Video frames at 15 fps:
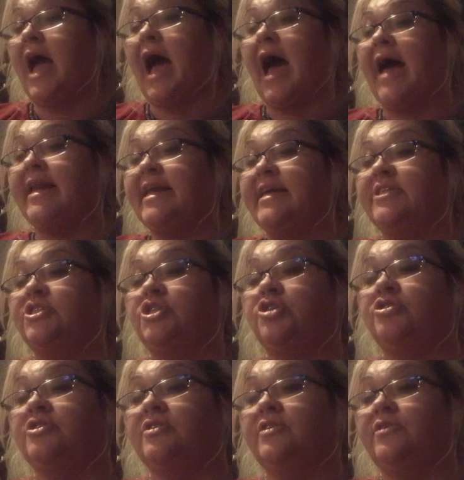I need
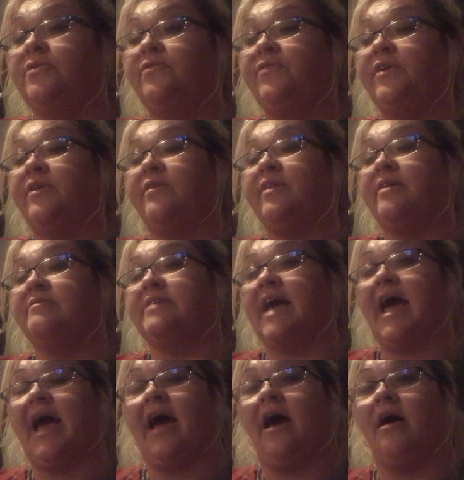you to fill those
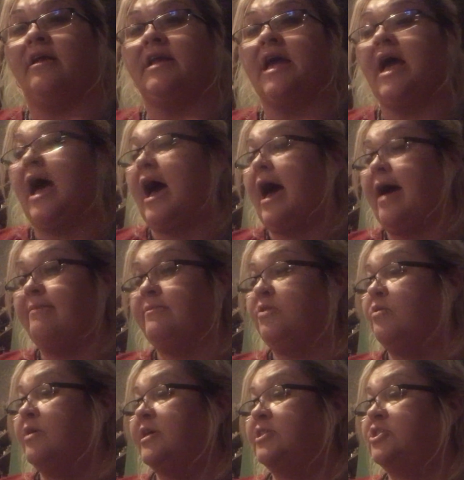out. I'm
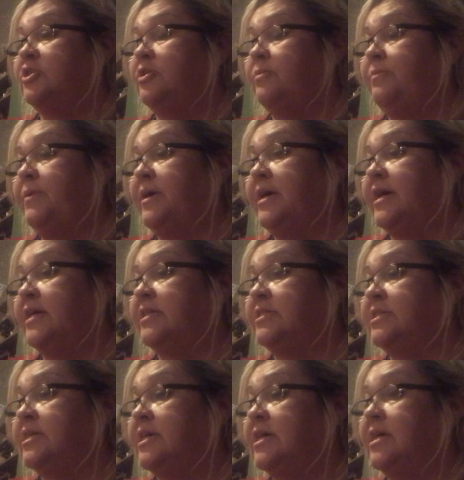going to put
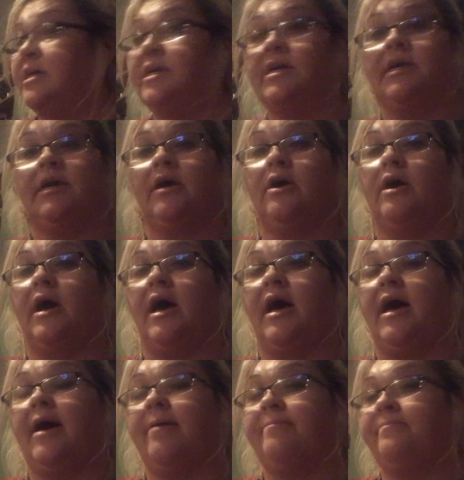
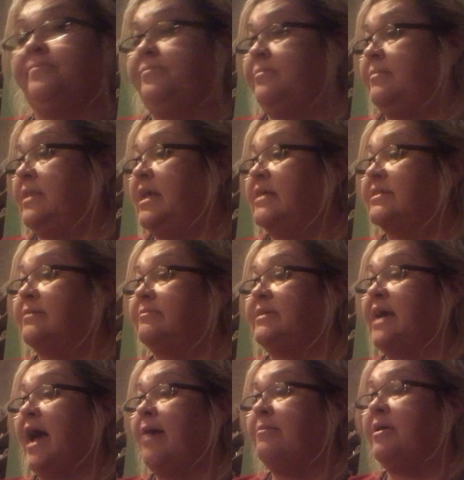some
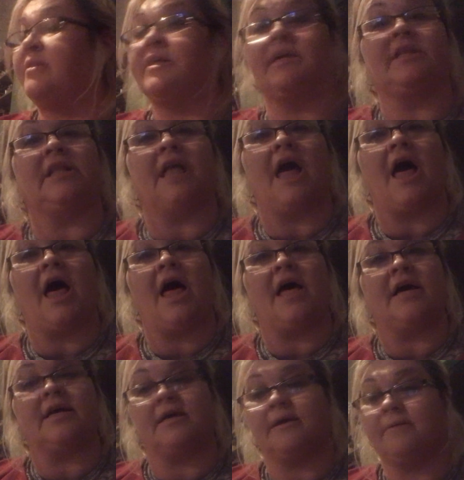time on the
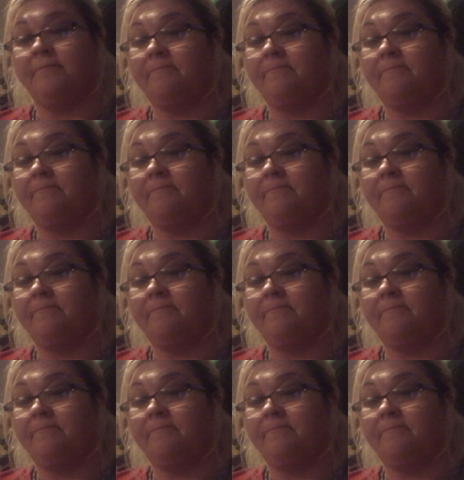clock.